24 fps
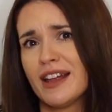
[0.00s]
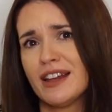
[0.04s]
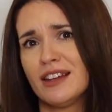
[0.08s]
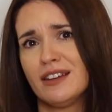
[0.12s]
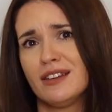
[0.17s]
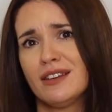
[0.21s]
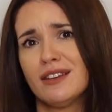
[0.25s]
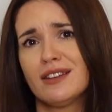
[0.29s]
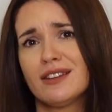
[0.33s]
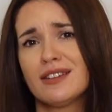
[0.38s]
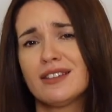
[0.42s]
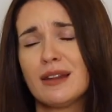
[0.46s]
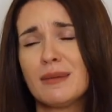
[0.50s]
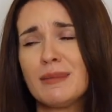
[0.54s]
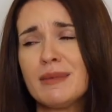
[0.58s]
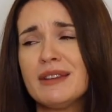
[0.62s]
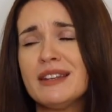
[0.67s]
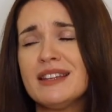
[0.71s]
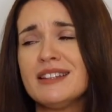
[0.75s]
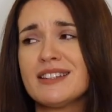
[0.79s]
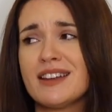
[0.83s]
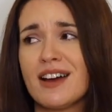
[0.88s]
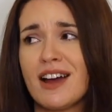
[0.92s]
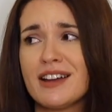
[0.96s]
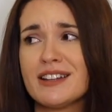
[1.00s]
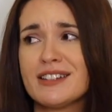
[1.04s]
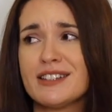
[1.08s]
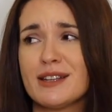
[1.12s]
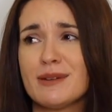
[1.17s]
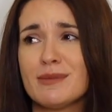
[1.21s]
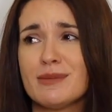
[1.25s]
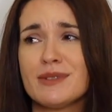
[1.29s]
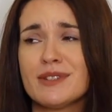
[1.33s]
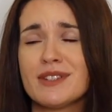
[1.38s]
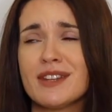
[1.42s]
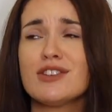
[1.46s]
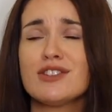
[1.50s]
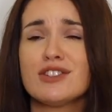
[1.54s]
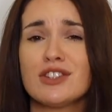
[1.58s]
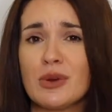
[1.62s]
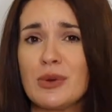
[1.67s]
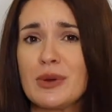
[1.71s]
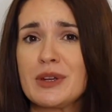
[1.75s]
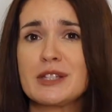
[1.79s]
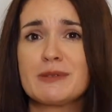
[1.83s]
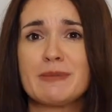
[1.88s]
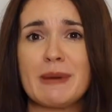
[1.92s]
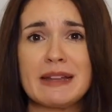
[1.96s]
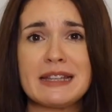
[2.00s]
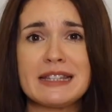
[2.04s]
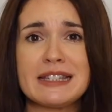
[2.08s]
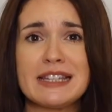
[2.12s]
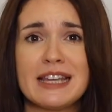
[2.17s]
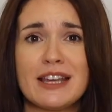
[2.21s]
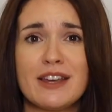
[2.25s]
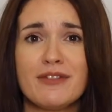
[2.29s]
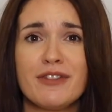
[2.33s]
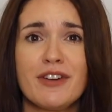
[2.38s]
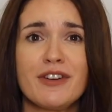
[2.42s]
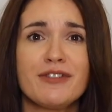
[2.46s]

And some of these items, so expensive.